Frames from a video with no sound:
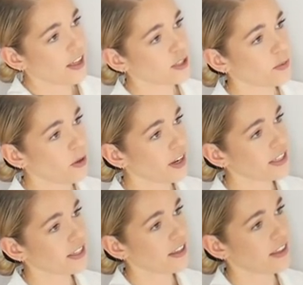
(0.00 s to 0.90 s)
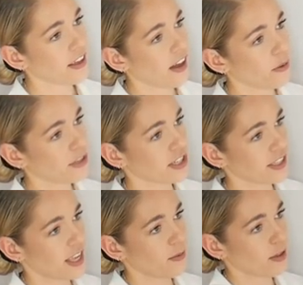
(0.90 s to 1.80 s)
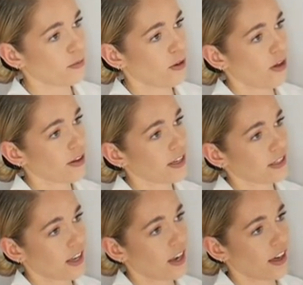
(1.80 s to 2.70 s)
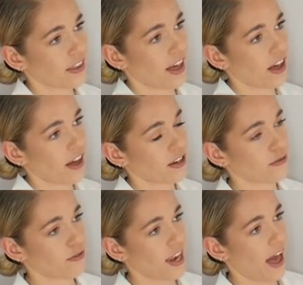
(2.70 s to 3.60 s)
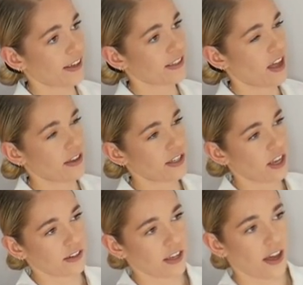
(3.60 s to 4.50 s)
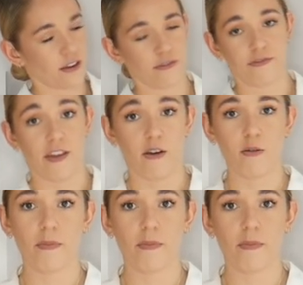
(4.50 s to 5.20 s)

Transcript: to be honest, I think I would just keep them long because I like that kind of relaxed, undone kind of feel.